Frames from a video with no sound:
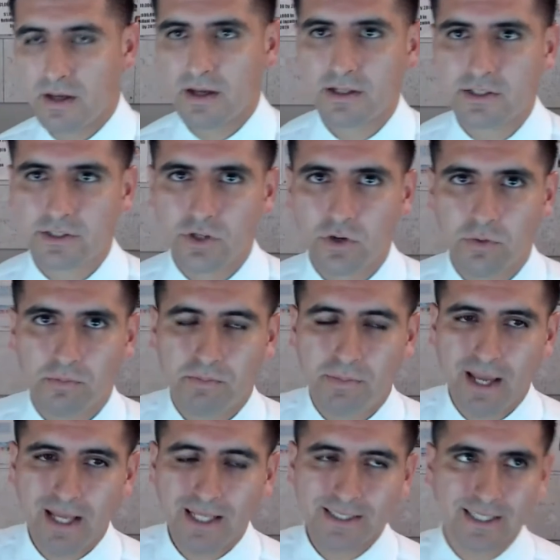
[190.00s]
So
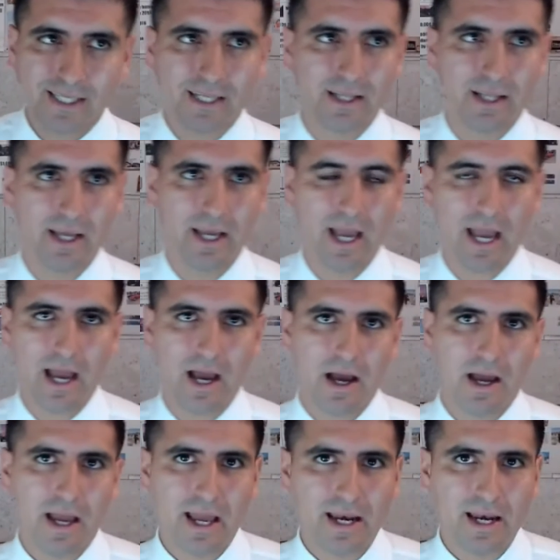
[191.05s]
basically, and
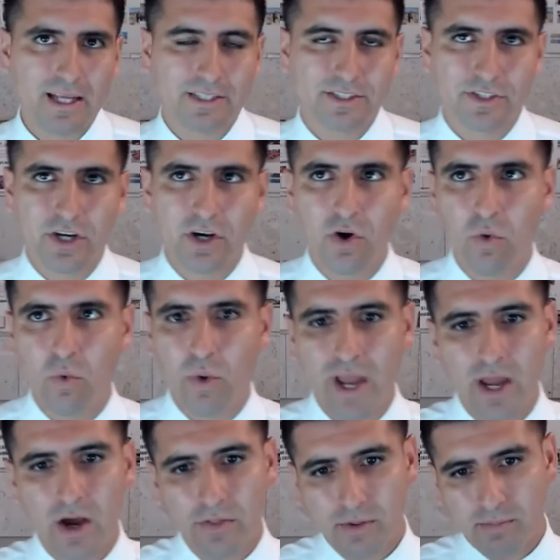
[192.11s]
is there a way
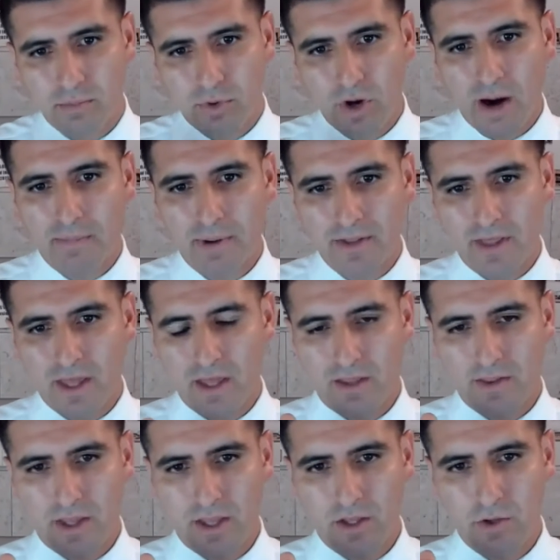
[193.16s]
on the property
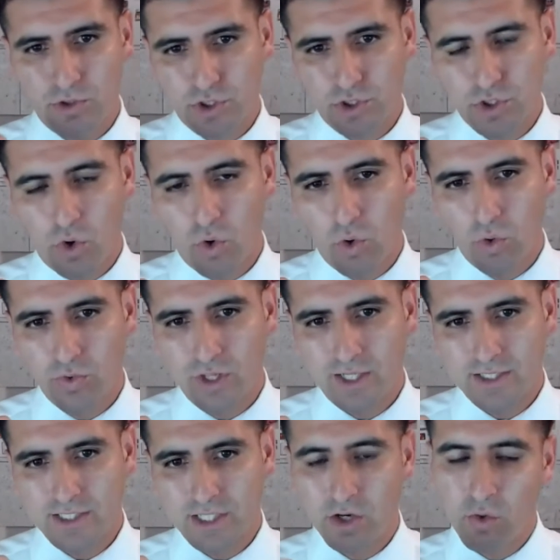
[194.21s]
that you sold,
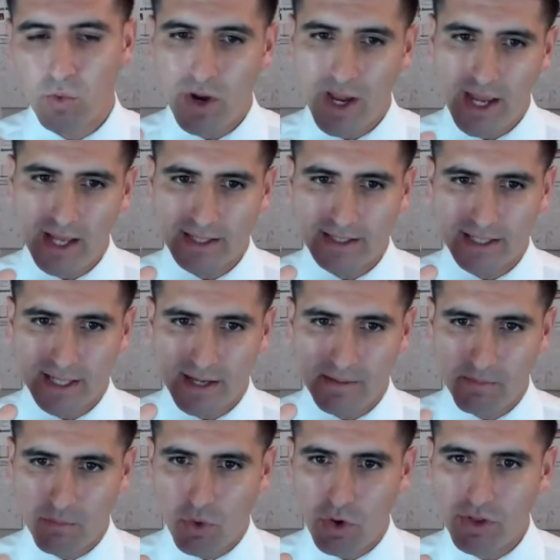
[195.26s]
is there a way to get
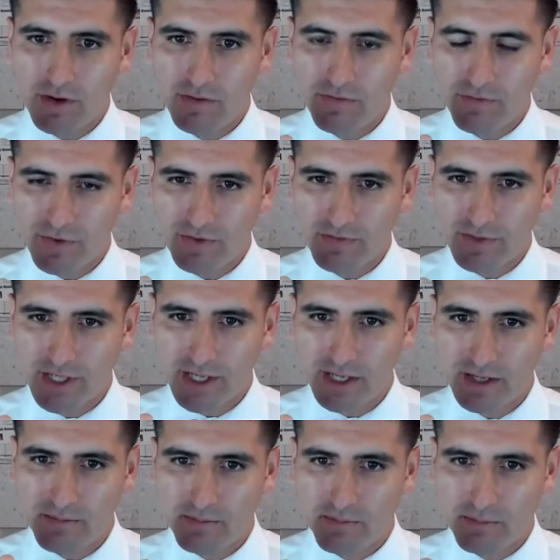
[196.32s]
more than 15%